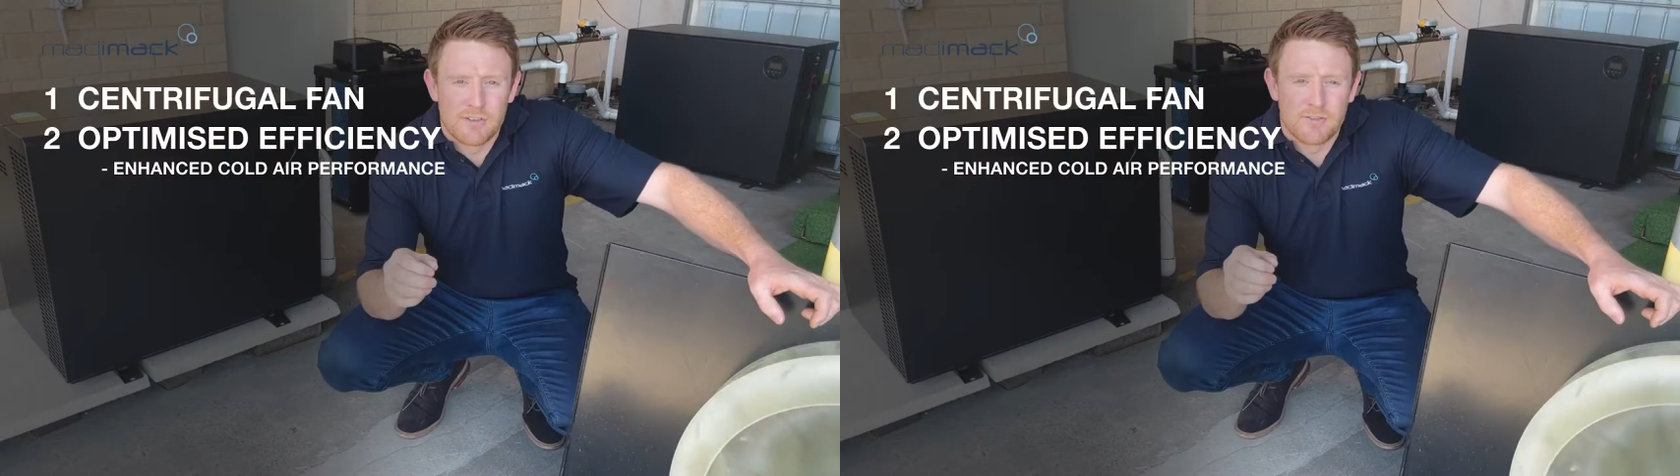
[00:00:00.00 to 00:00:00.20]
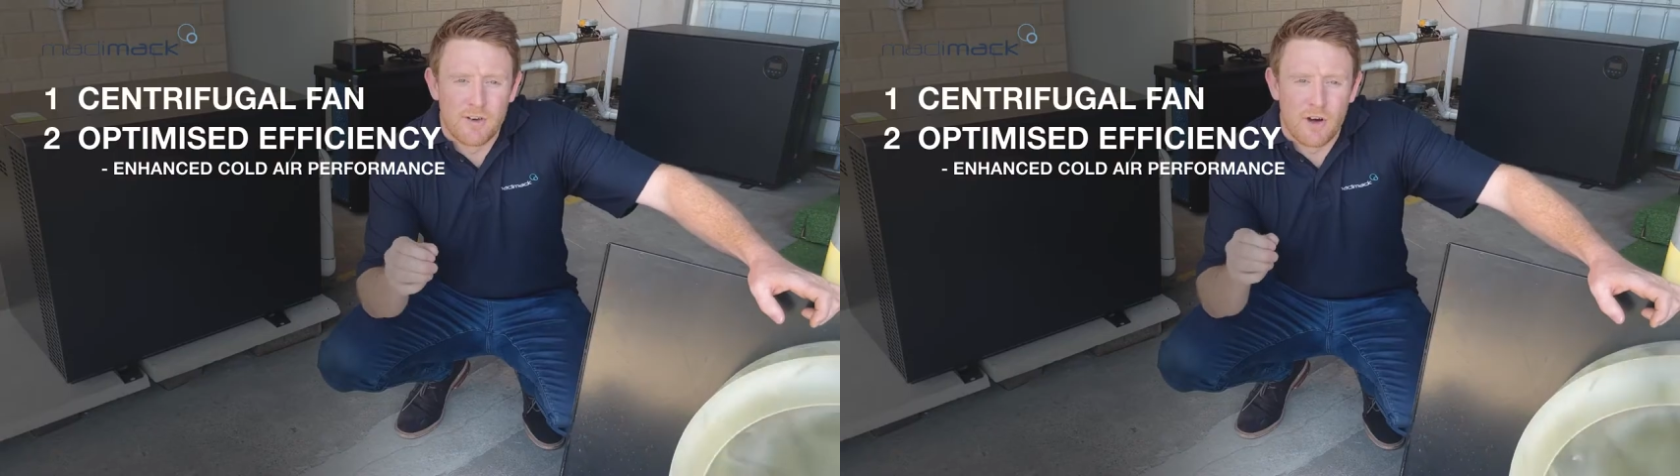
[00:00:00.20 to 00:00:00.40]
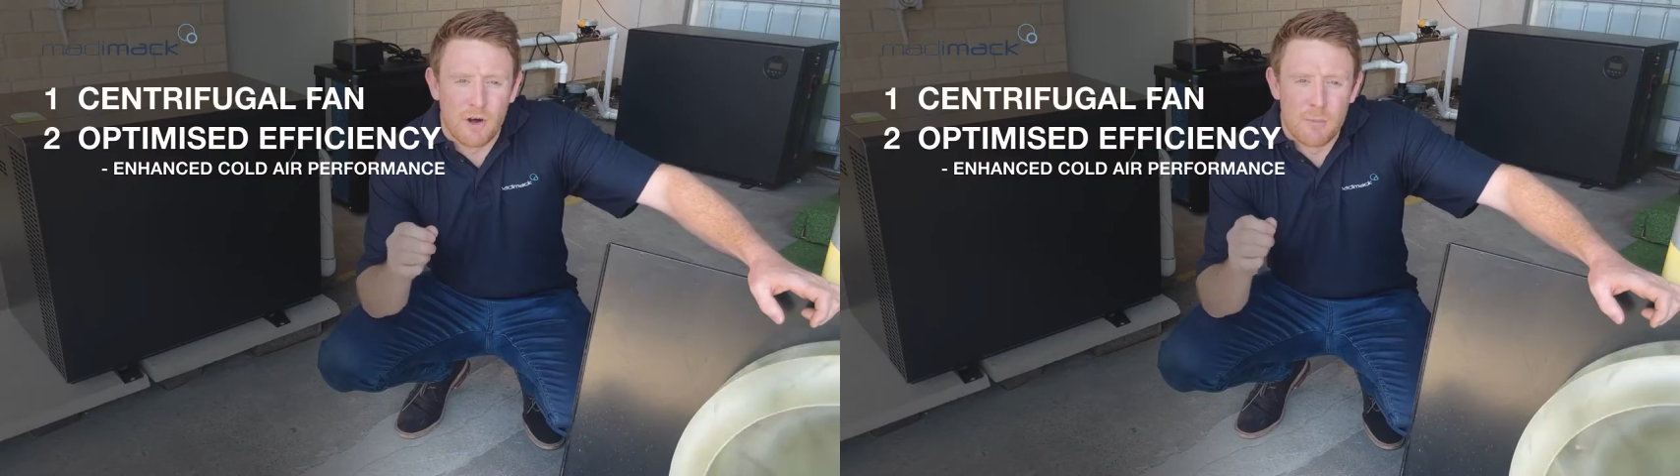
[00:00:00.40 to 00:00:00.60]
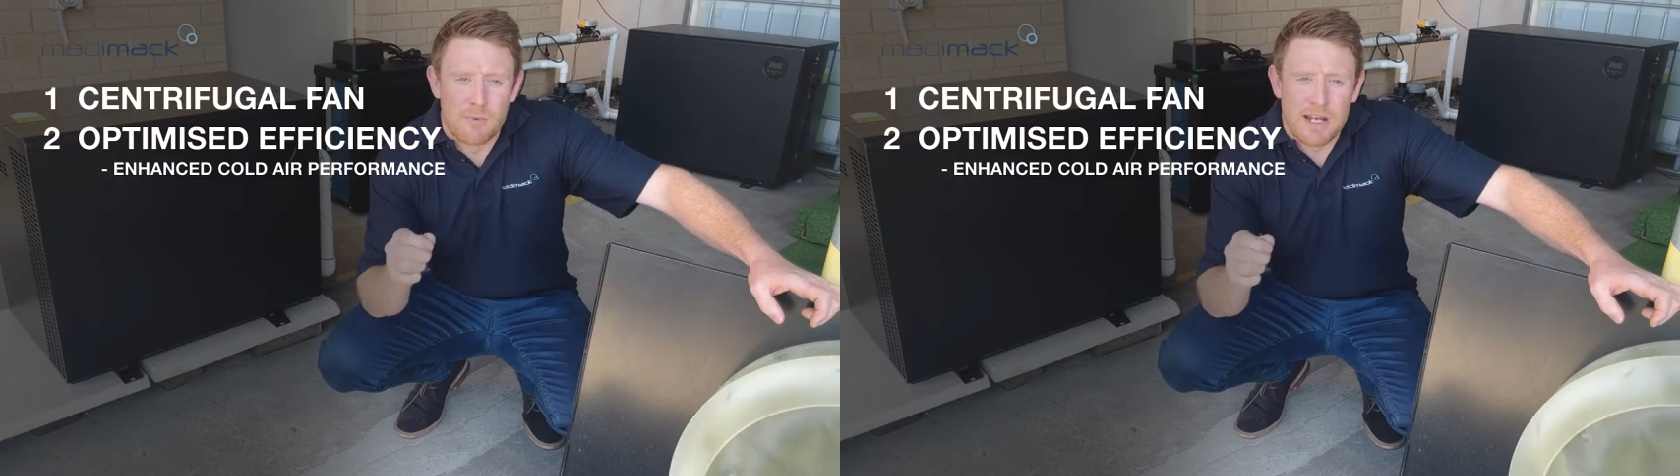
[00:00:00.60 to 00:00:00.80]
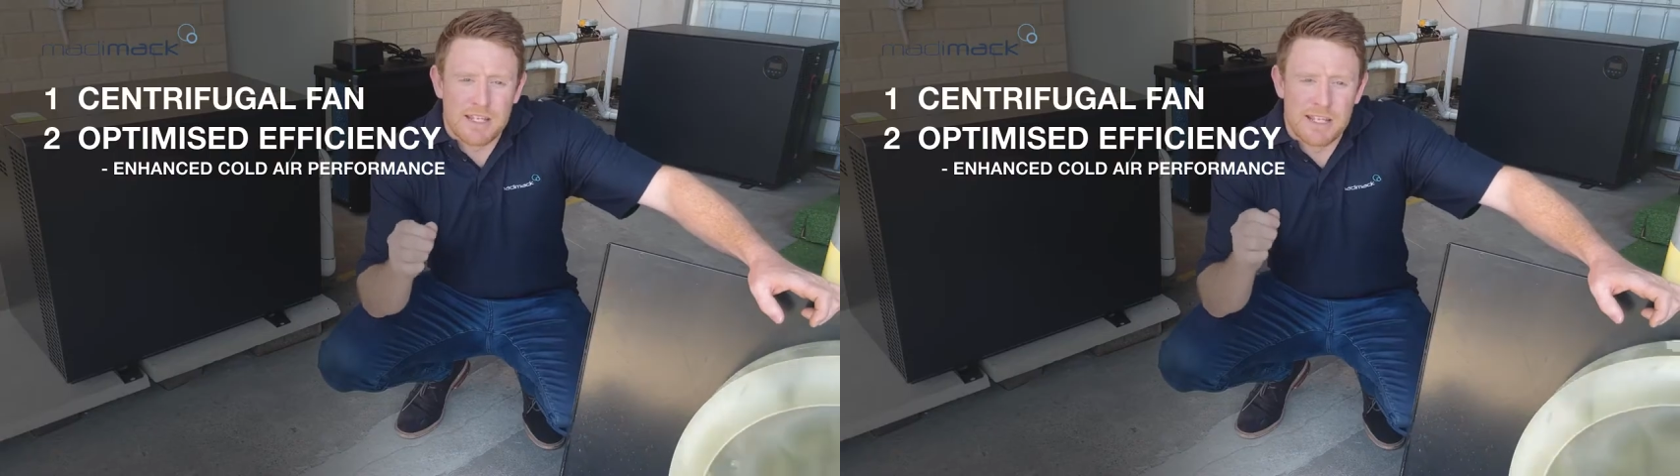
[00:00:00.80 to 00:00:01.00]
for
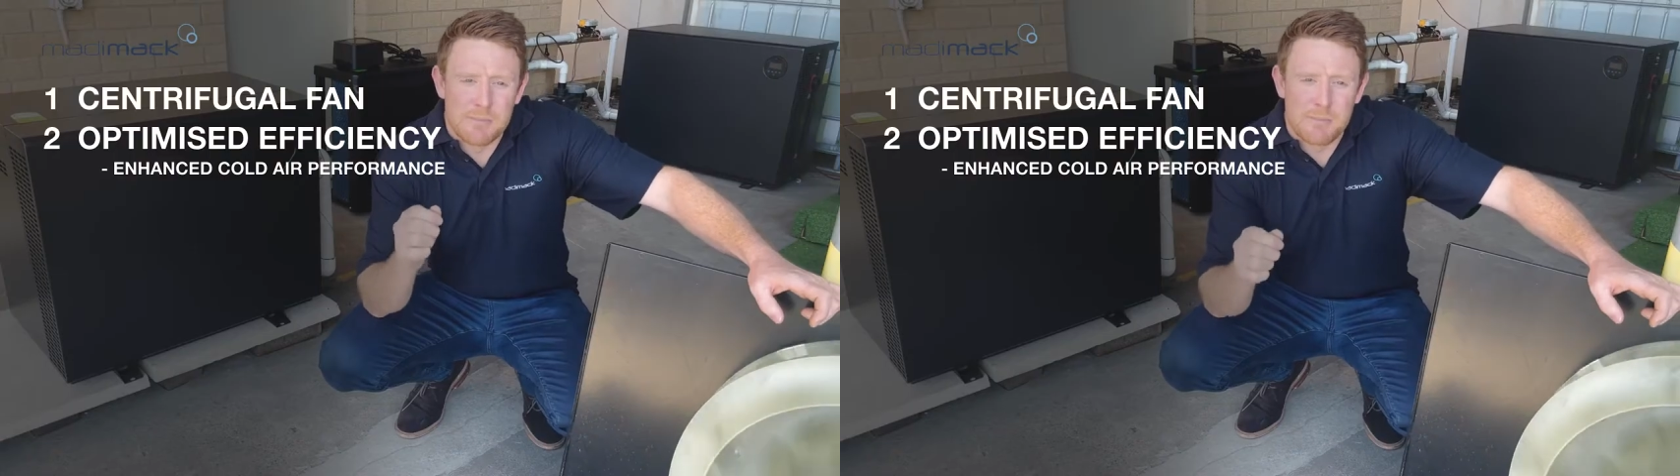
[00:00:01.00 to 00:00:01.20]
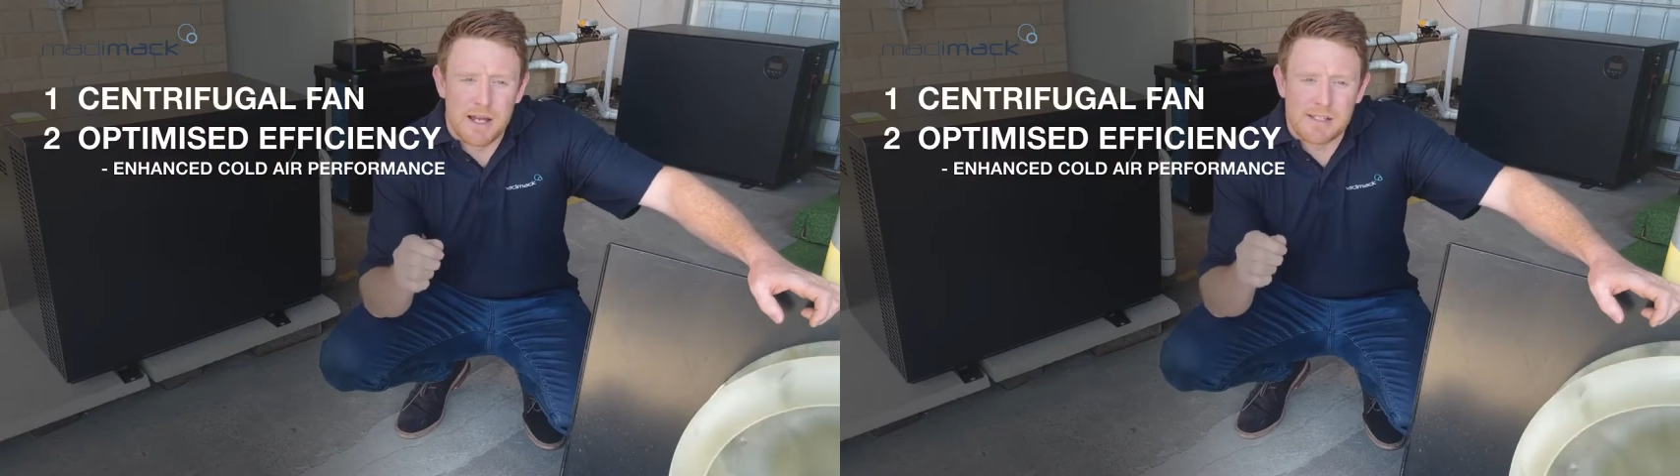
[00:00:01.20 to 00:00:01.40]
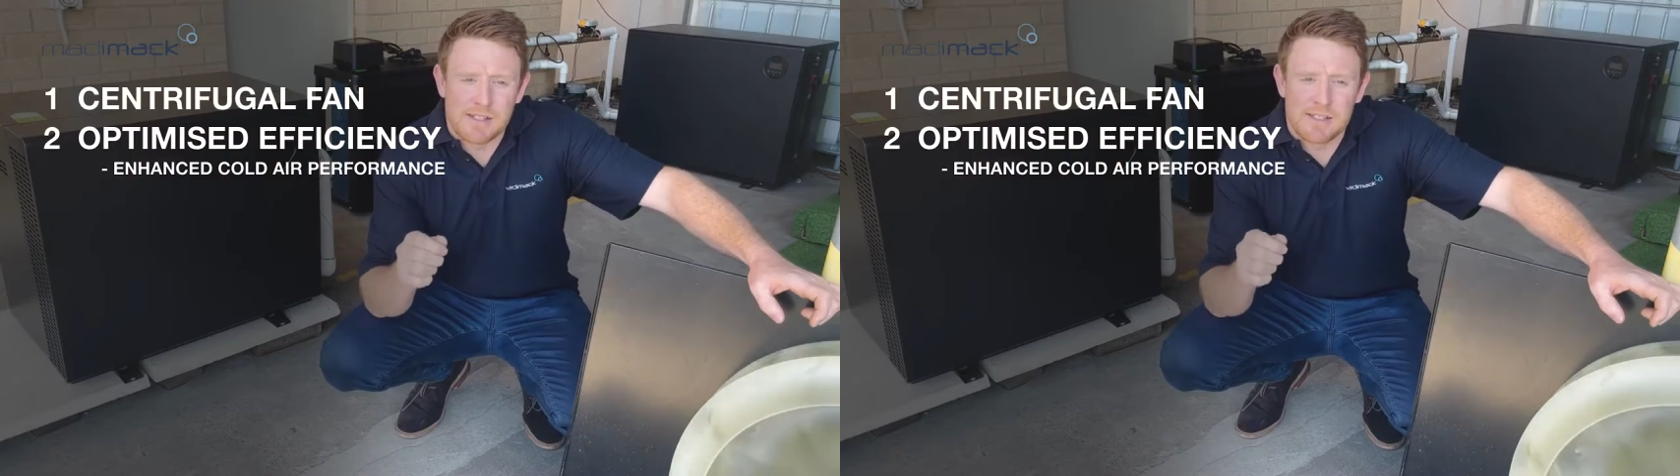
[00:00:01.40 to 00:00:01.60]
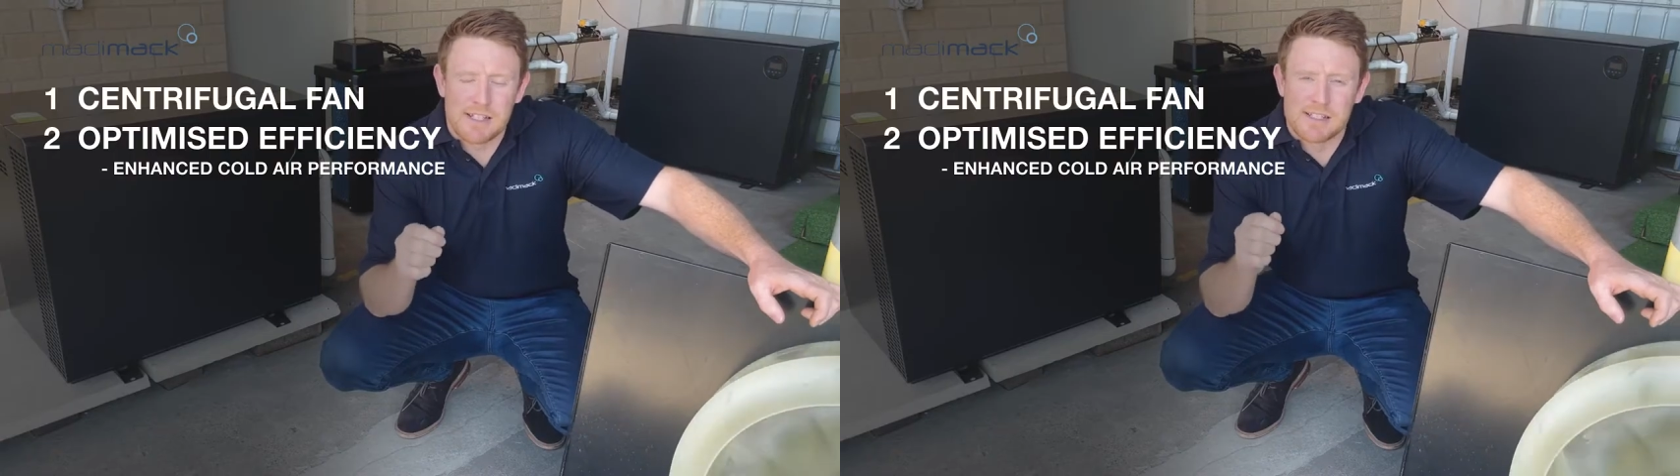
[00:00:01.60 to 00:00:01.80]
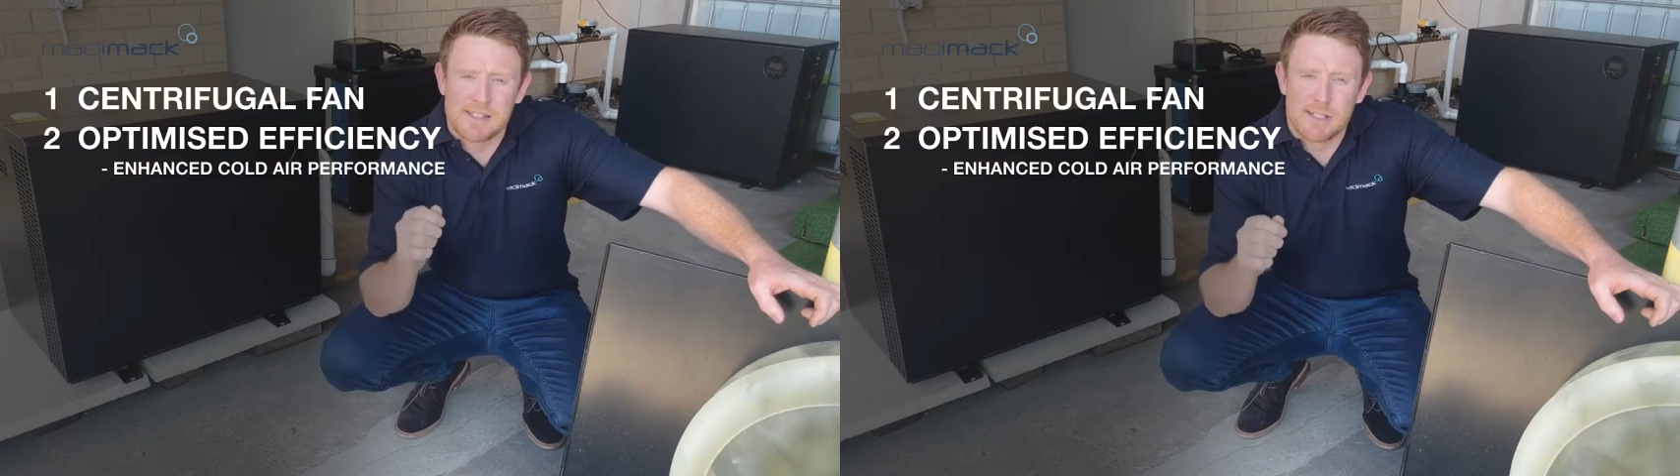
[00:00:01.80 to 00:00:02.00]
breaking past
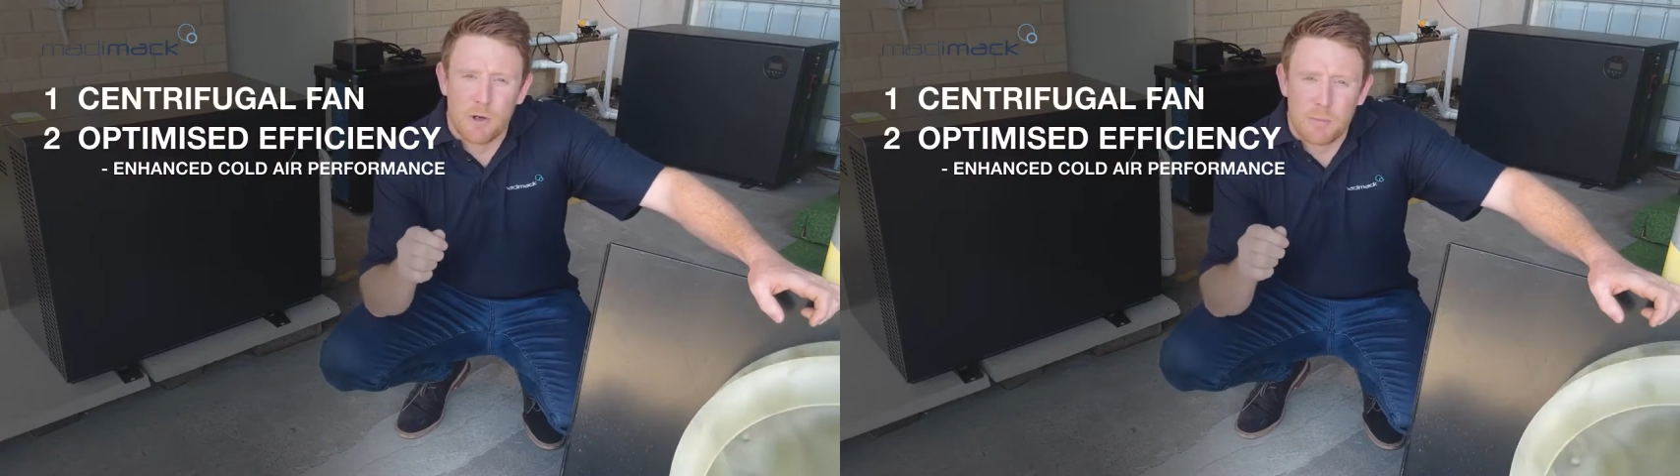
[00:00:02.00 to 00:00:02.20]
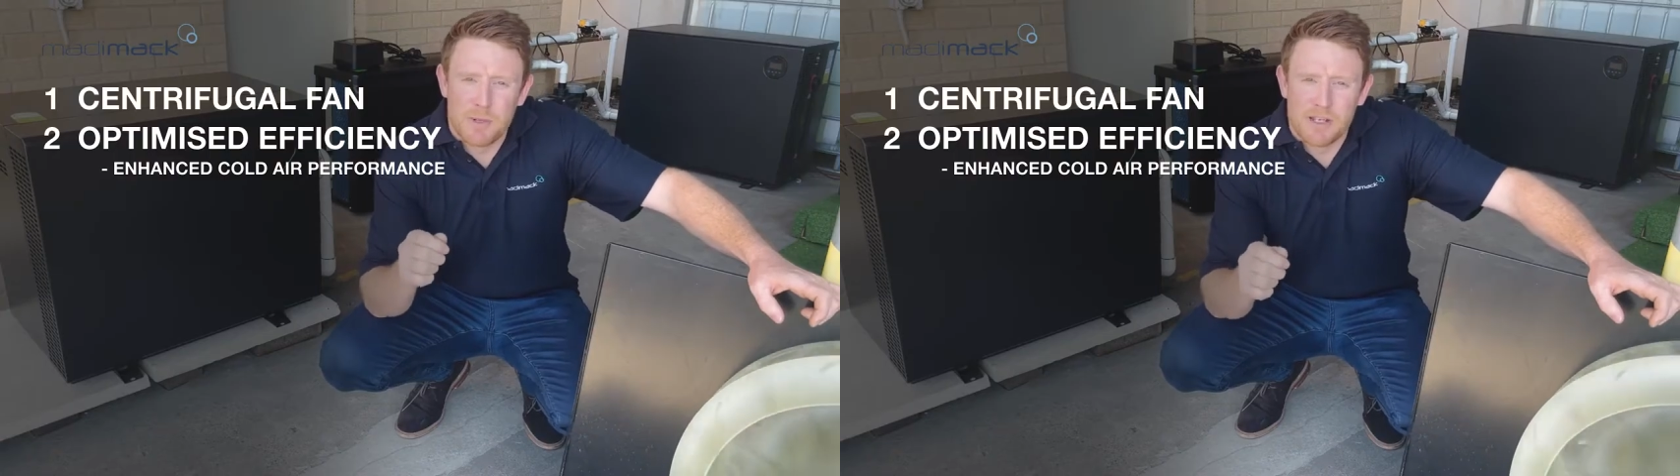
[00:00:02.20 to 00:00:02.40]
a COP